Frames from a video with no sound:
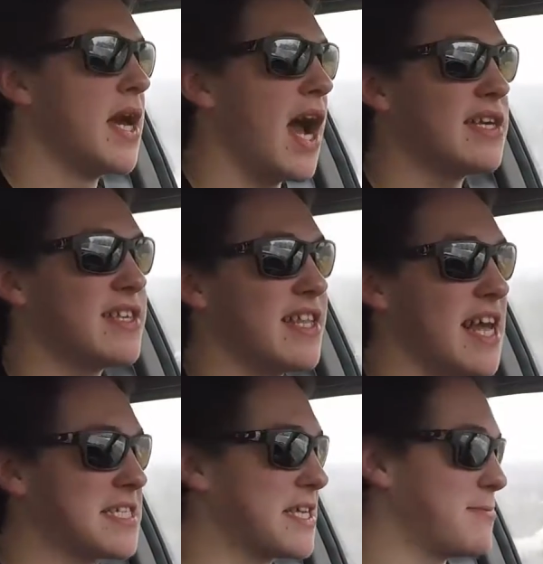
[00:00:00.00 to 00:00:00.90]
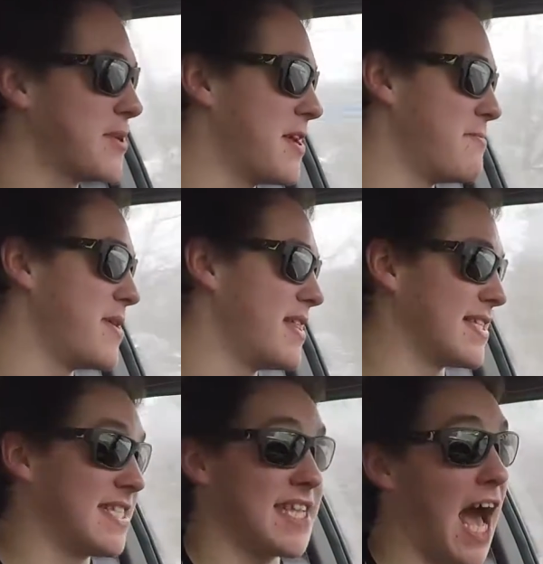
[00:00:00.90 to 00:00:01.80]
All right, so the next clip's going to be the
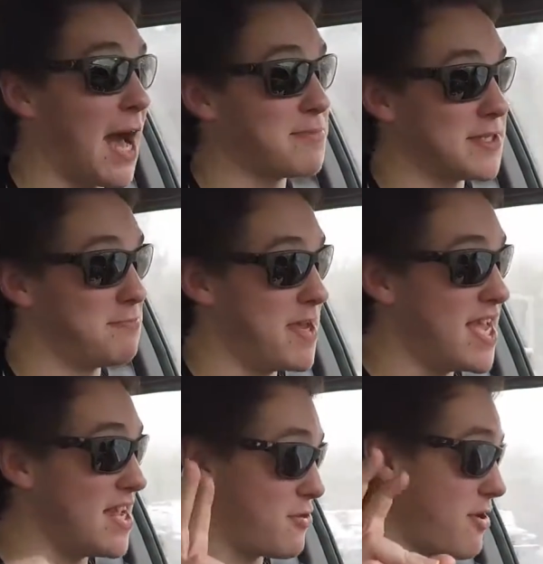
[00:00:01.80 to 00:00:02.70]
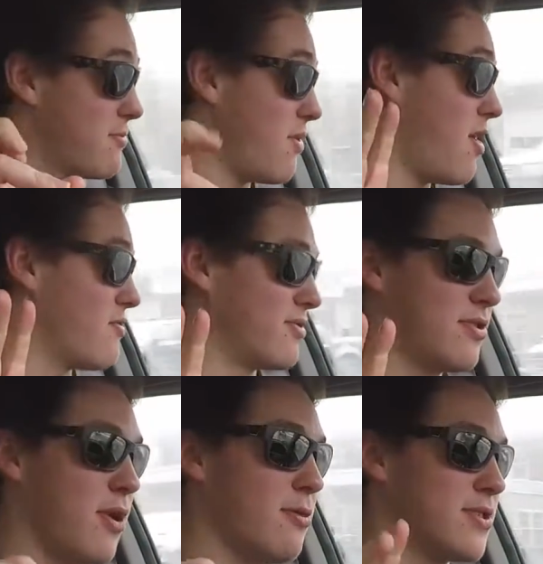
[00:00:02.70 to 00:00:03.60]
top speed,
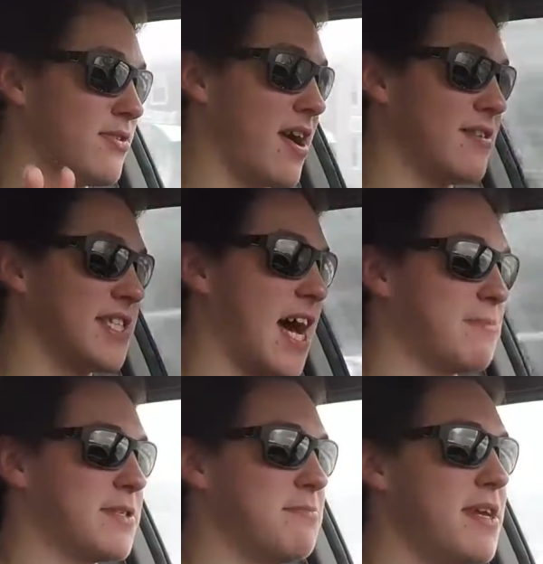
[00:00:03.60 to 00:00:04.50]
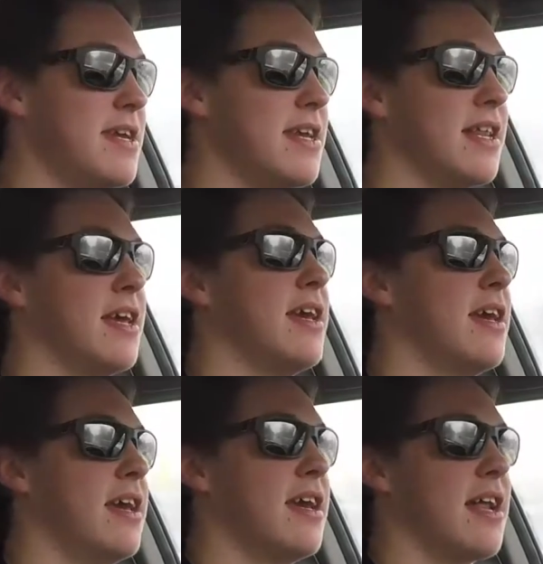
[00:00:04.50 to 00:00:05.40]
quotes around top speed.
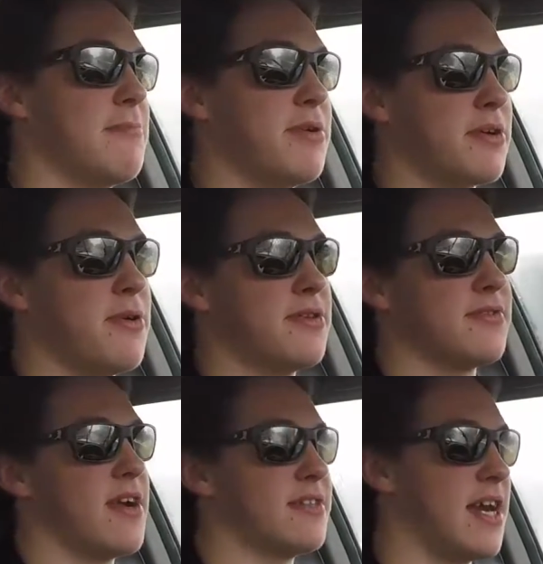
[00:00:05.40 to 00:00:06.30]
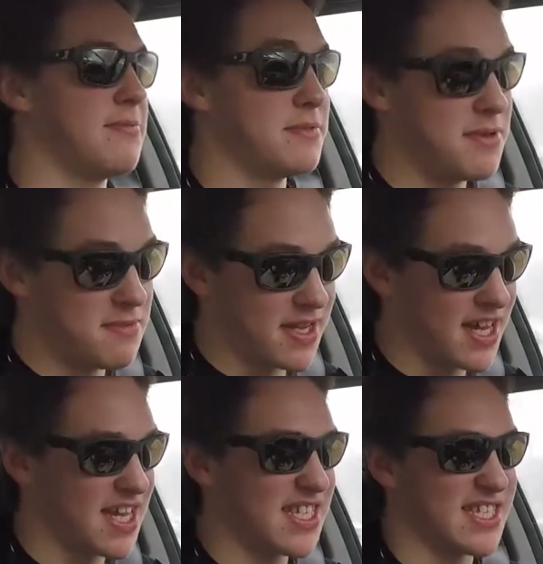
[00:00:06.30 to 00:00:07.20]
And I put quotes around top speed
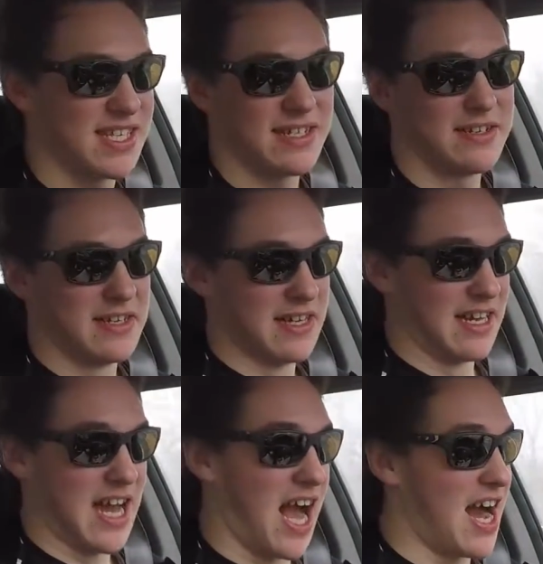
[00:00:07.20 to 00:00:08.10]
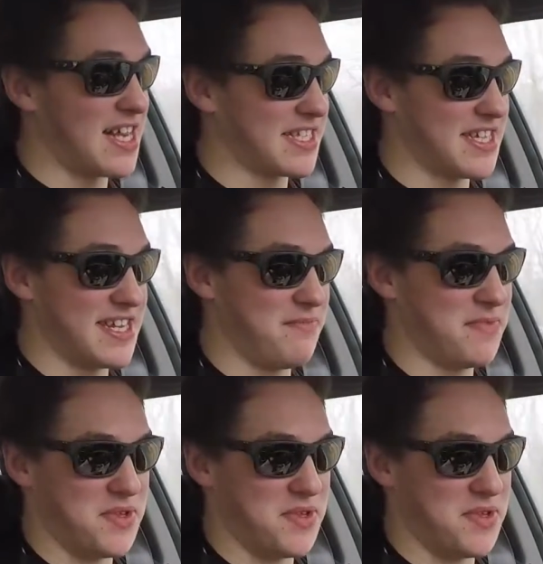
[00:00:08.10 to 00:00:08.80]
because honestly,